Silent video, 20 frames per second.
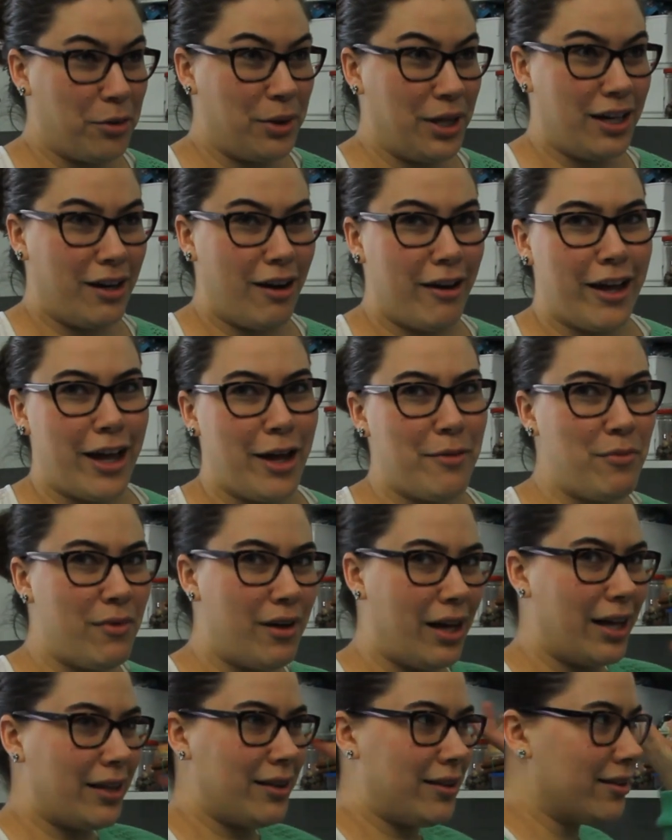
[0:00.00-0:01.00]
that I
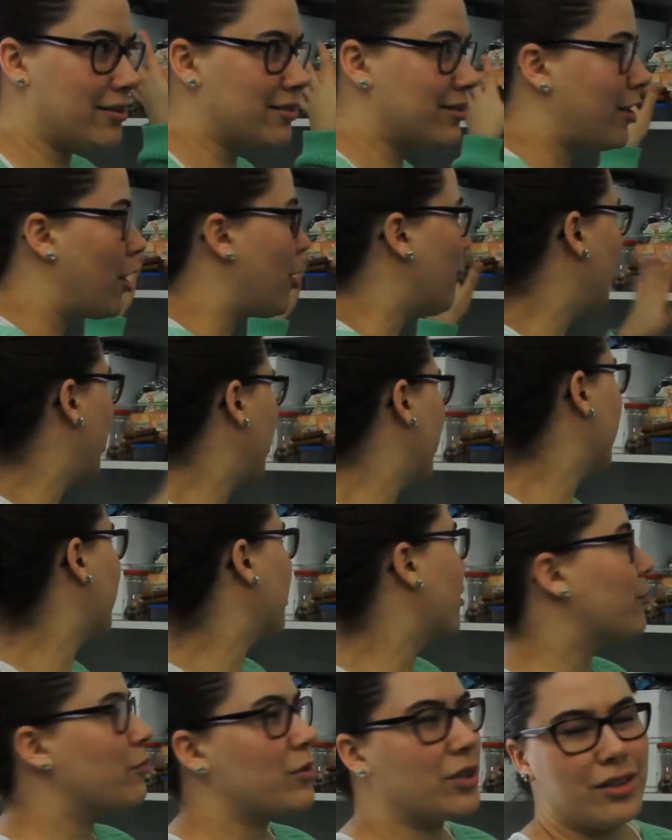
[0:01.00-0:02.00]
am at this cupboard,
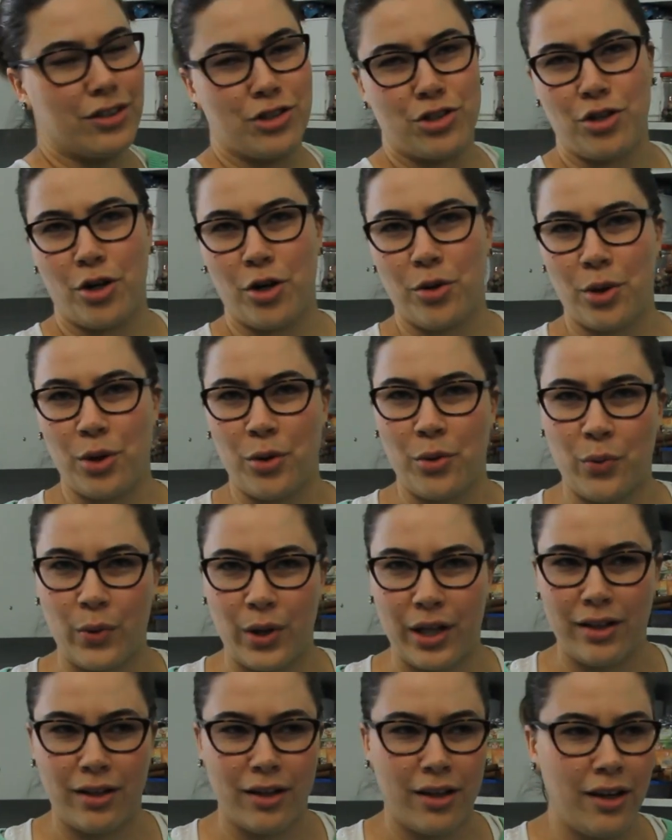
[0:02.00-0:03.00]
I'm gonna show you
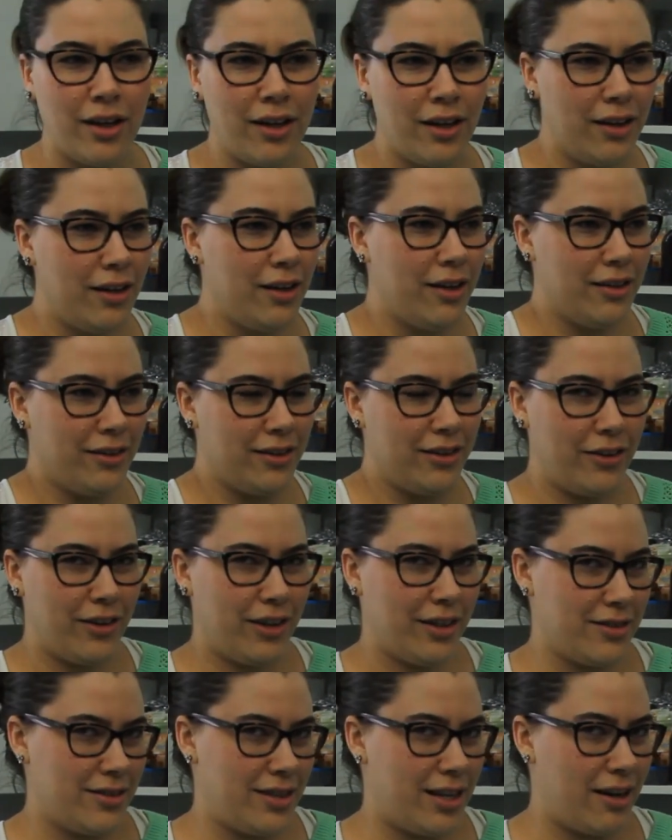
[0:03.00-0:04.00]
what the
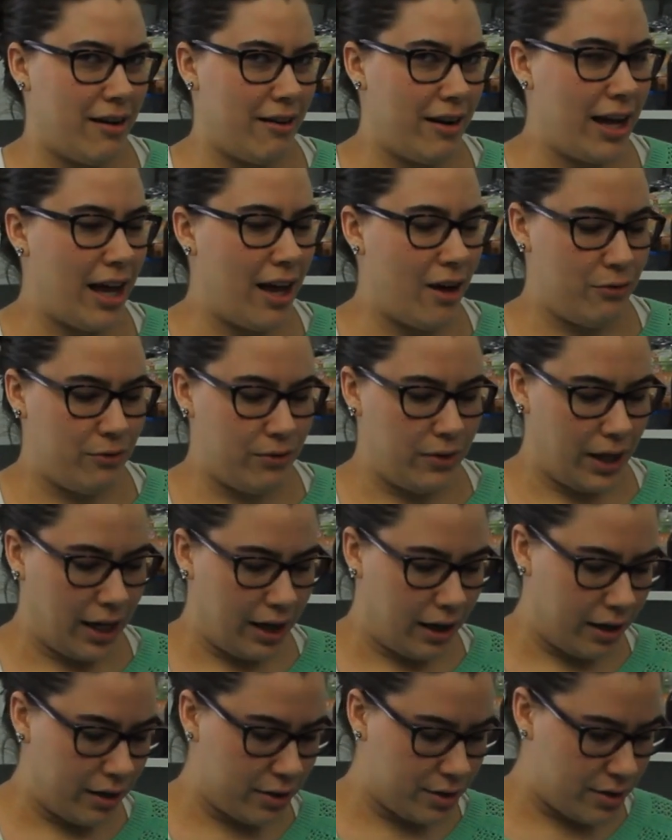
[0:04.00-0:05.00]
things that I have
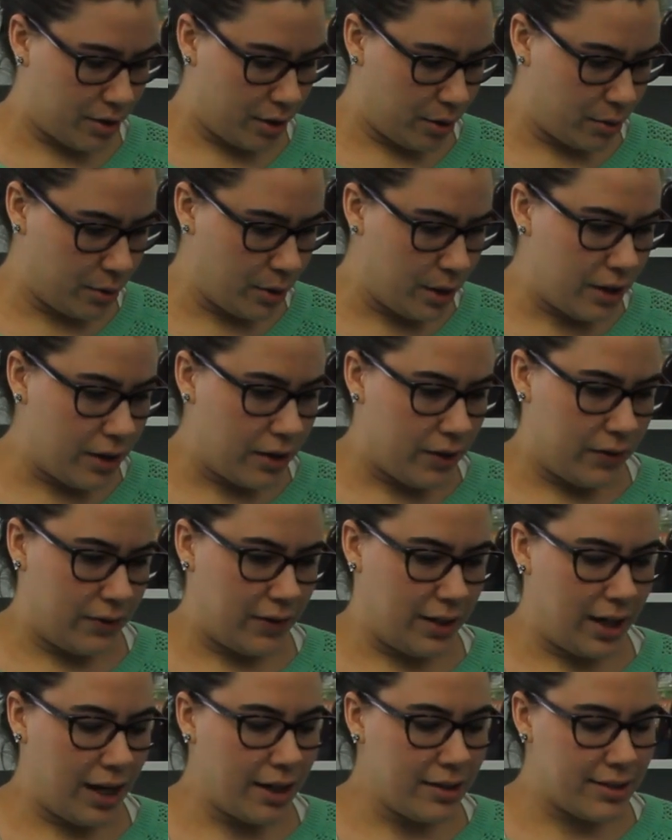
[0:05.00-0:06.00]
there. So
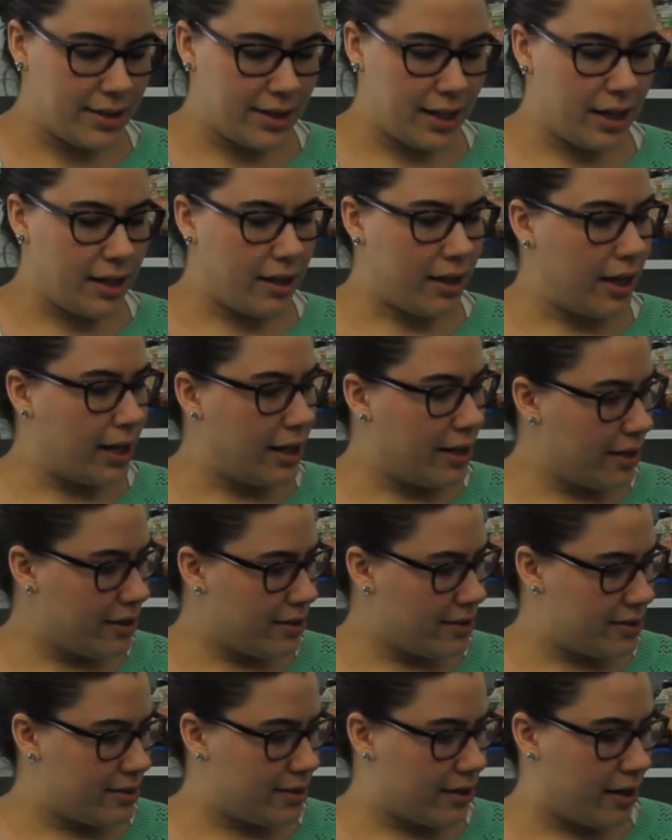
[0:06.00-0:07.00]
the next thing
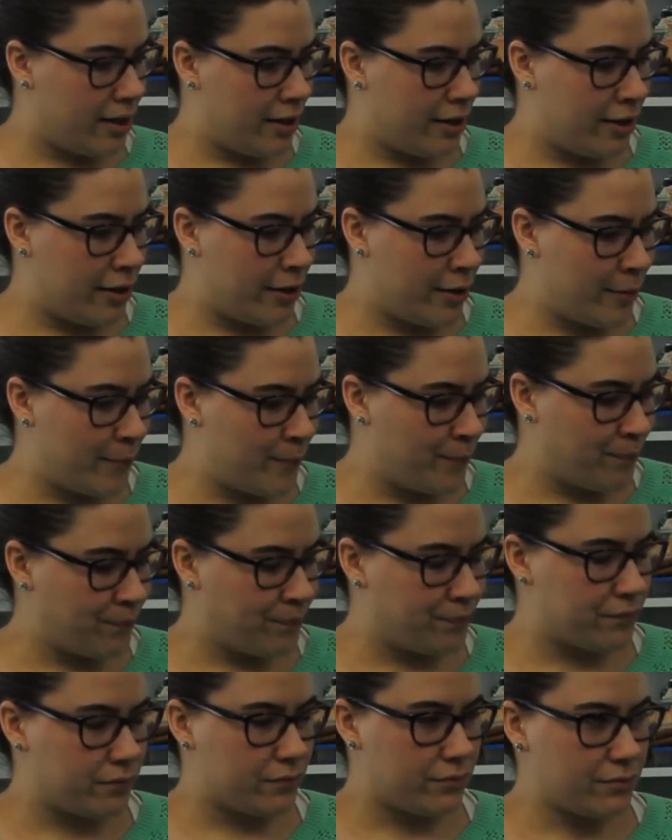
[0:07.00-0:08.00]
is
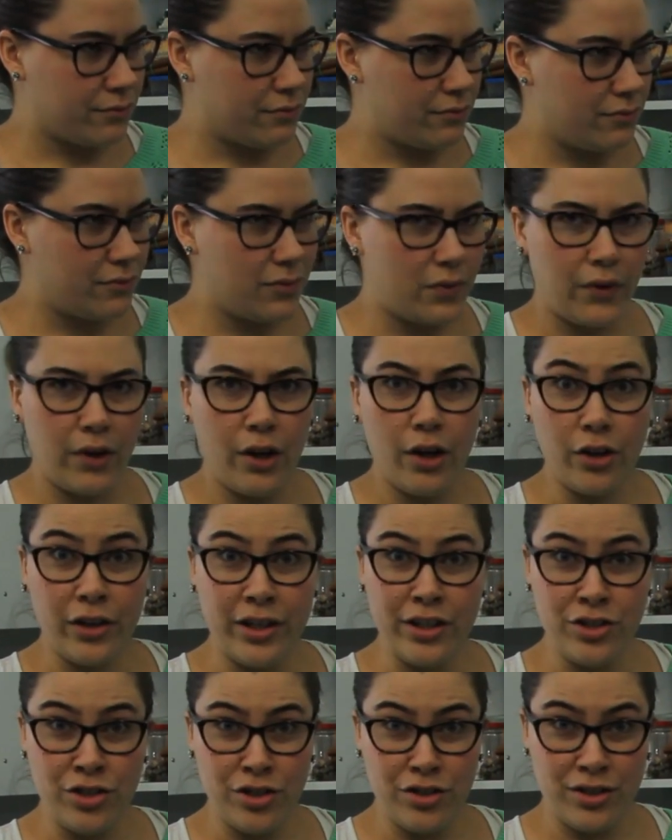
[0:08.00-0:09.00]
a
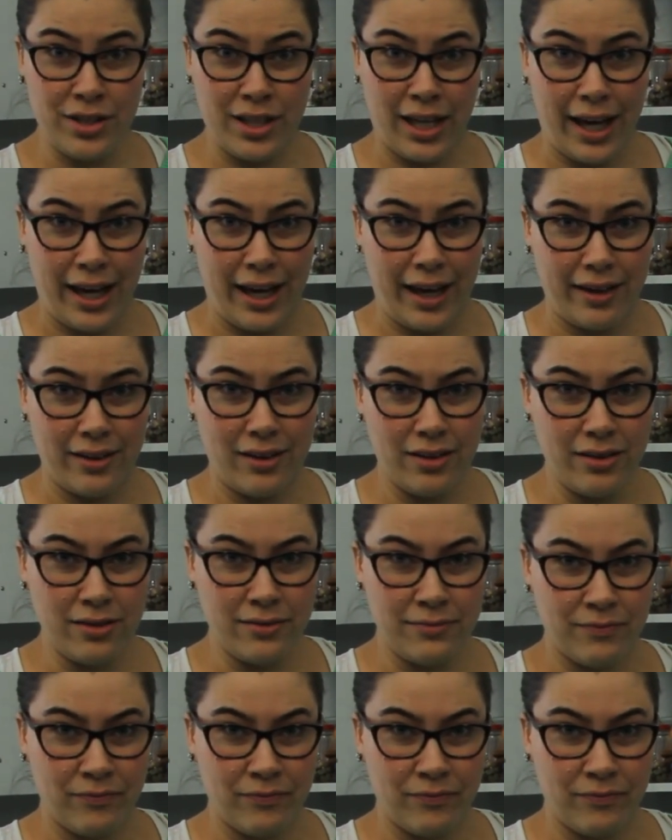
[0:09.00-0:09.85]
kitchen scale,